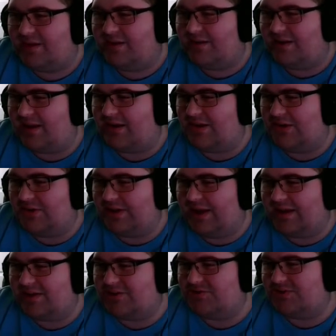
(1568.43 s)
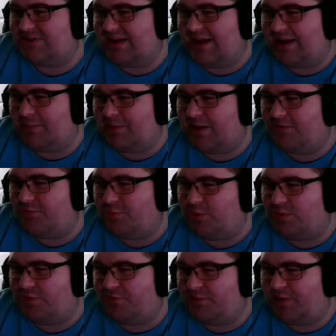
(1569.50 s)
Now Casual Sab can
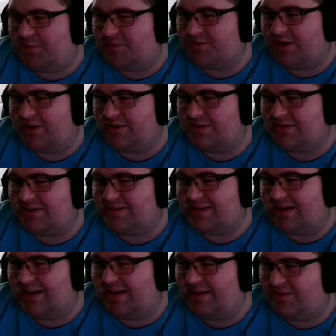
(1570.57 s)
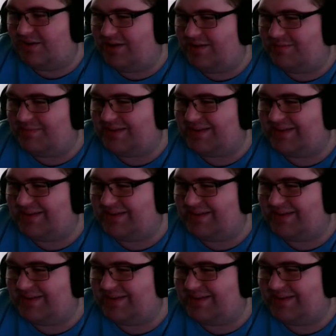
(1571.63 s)
remove Peeps records that anger him.